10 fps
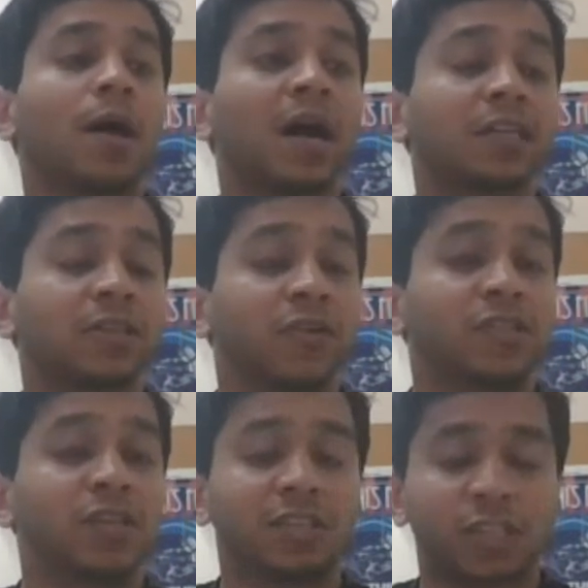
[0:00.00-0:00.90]
uh, the
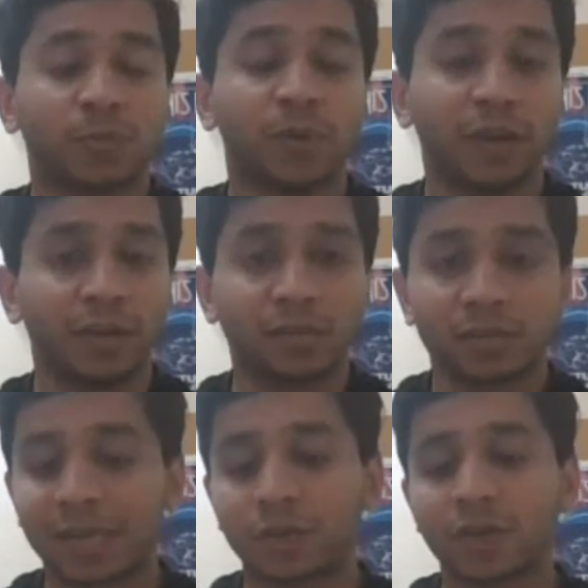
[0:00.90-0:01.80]
research
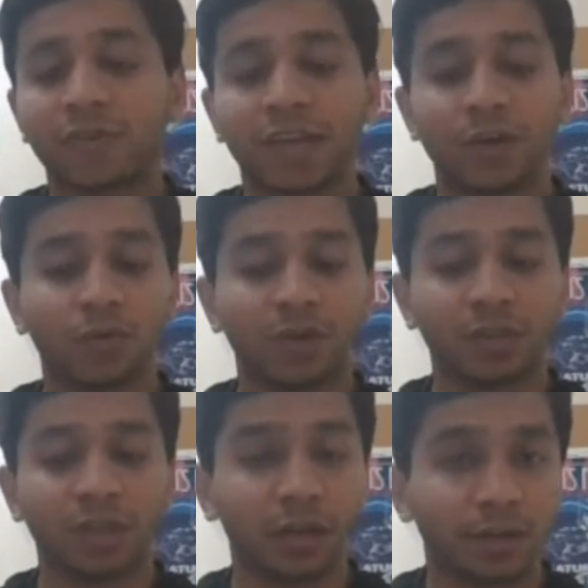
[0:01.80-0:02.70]
experience that you have gained over
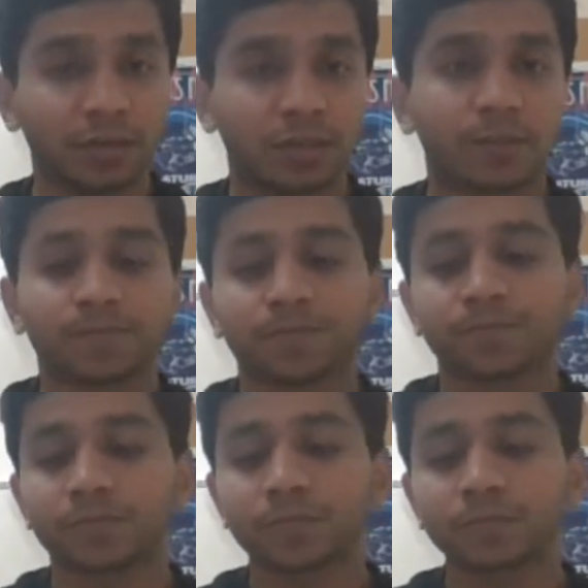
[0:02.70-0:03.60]
the years.
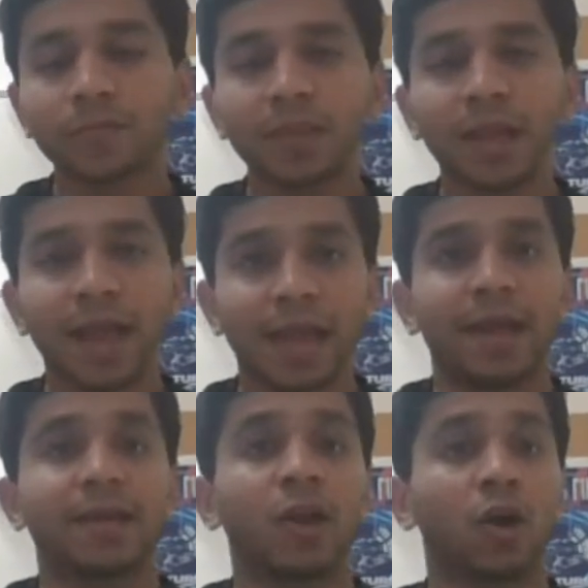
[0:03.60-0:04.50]

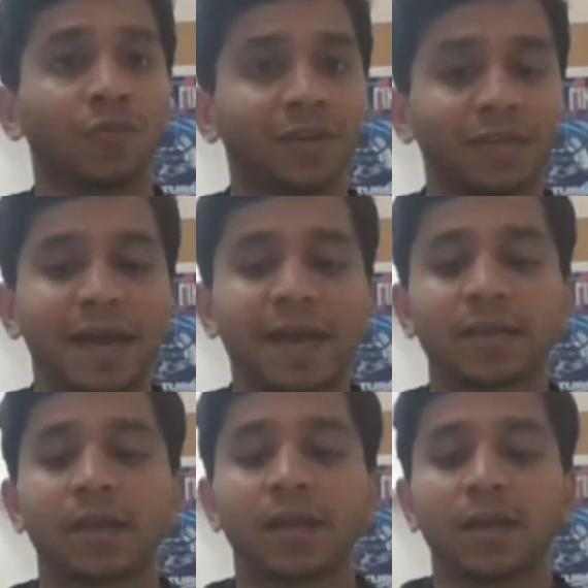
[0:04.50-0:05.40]
And along with
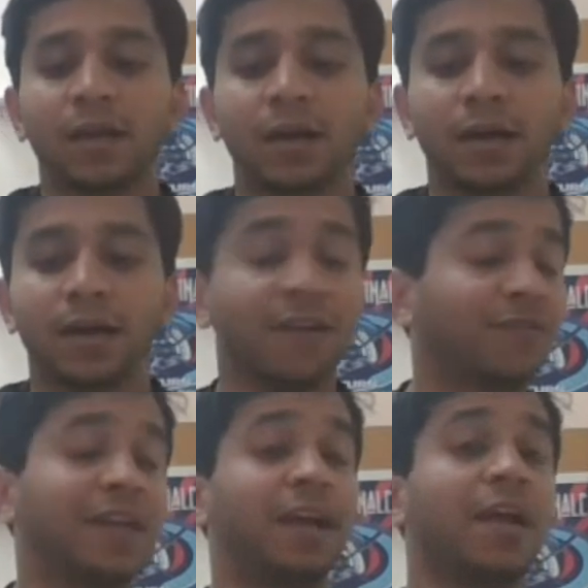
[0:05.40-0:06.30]
that, uh,
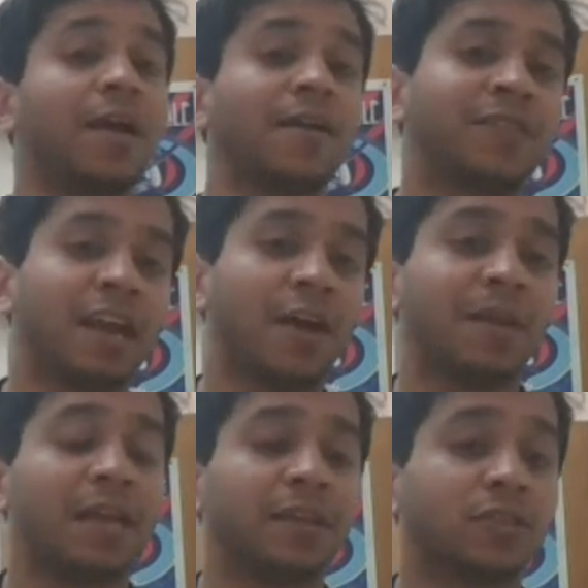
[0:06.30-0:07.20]
if there are, if there have
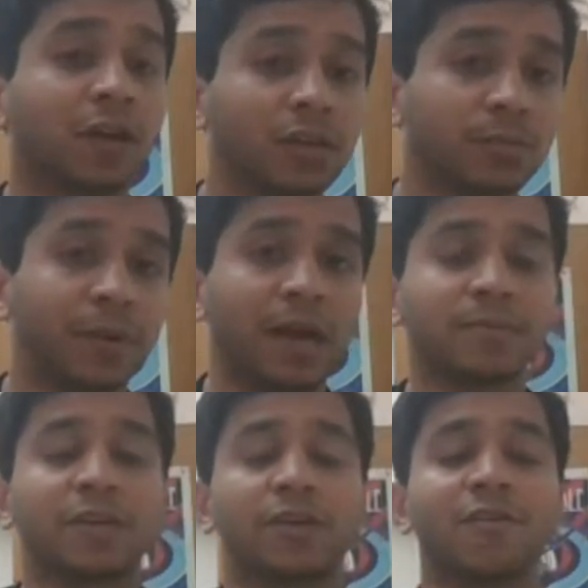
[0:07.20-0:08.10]
been any struggles
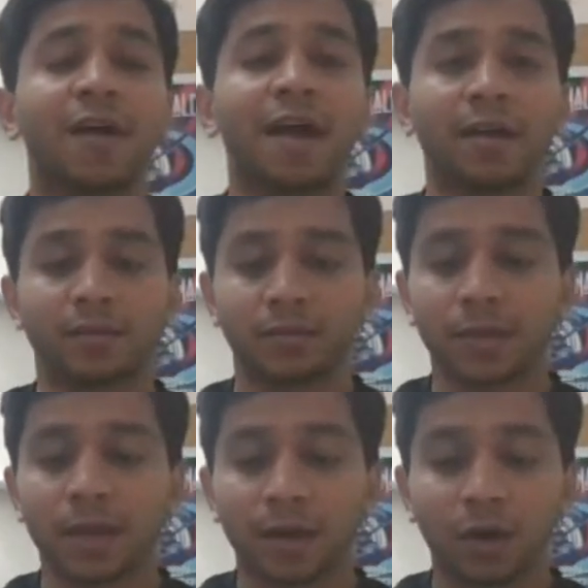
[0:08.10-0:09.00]
perhaps that you have had
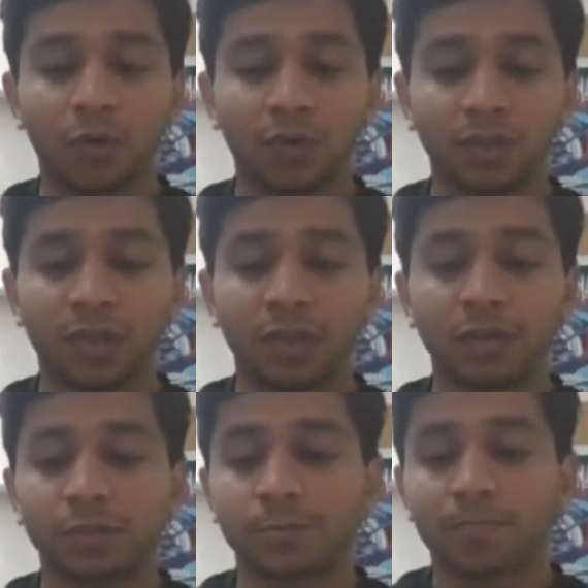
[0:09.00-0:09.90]
over the years,